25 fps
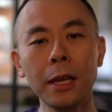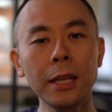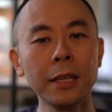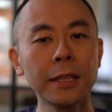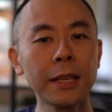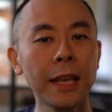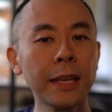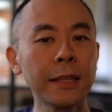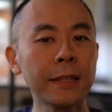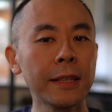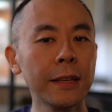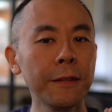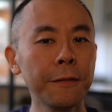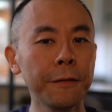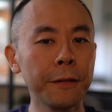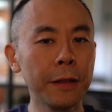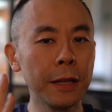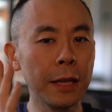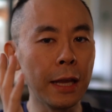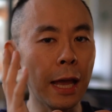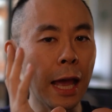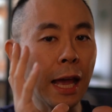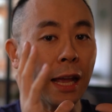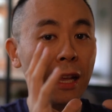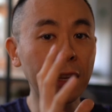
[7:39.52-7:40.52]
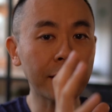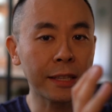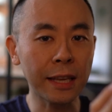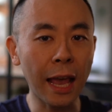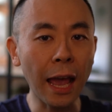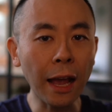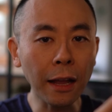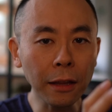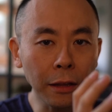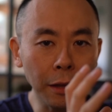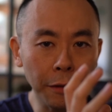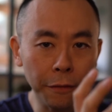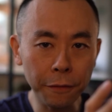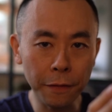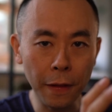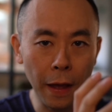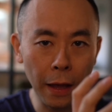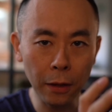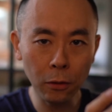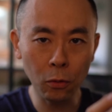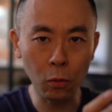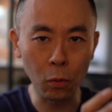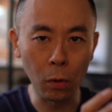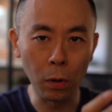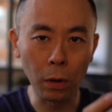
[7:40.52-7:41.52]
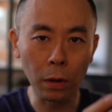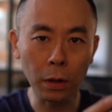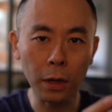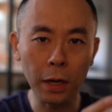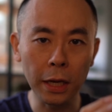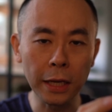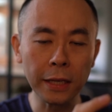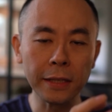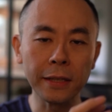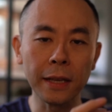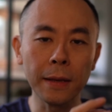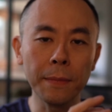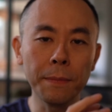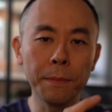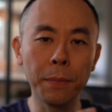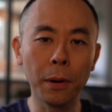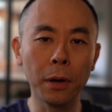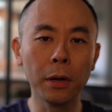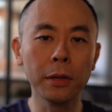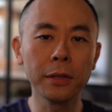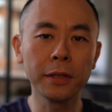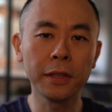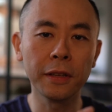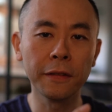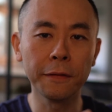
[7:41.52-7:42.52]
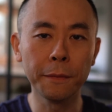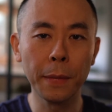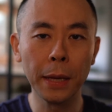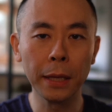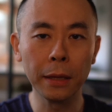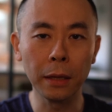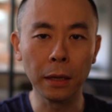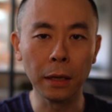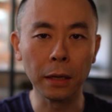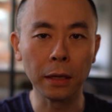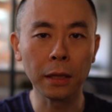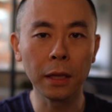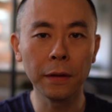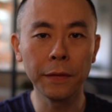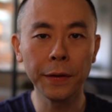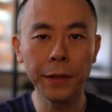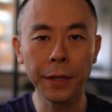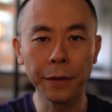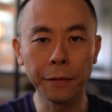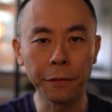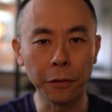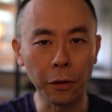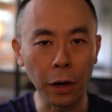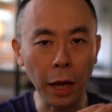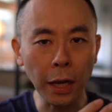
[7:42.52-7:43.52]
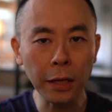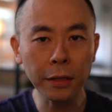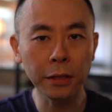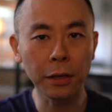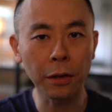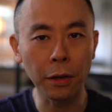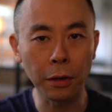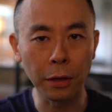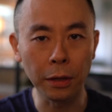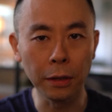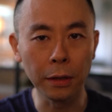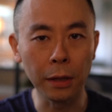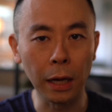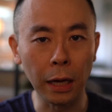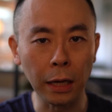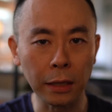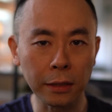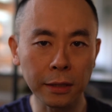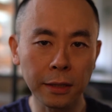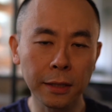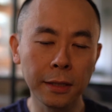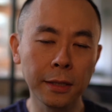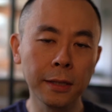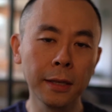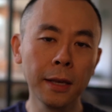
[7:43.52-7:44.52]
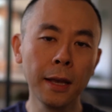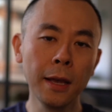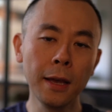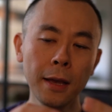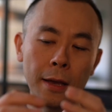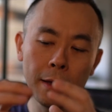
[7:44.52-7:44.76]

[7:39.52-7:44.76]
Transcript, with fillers: It is as if the executive network is a positive mental activity for executing tasks,